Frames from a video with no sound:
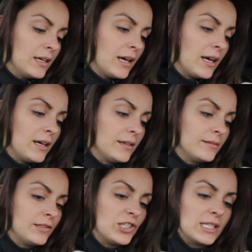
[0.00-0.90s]

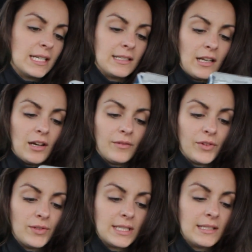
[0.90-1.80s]
it just has a lot of
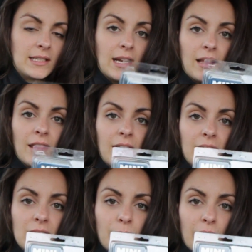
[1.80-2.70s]
uses, and I think
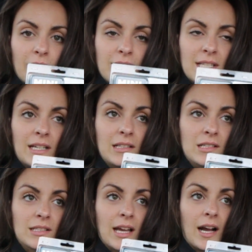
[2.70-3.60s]
it's one of those
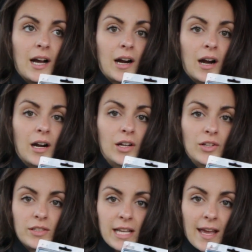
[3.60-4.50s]
things that are
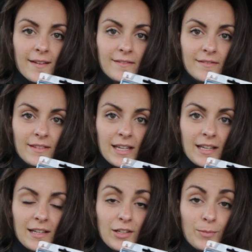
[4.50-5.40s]
good to have
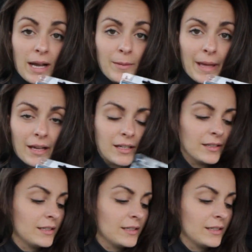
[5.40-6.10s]
in your backpack.